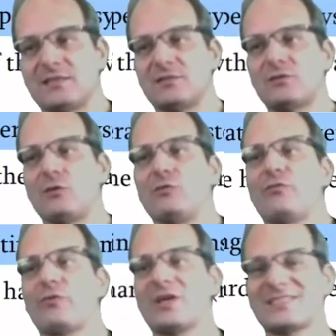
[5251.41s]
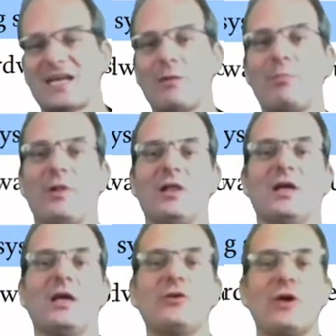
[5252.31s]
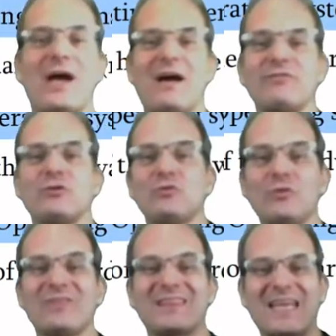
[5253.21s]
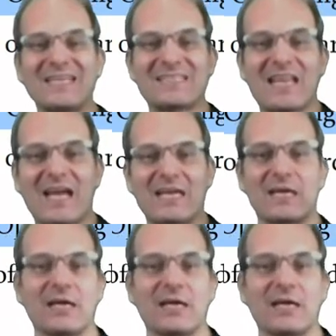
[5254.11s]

So for example, you have to do things like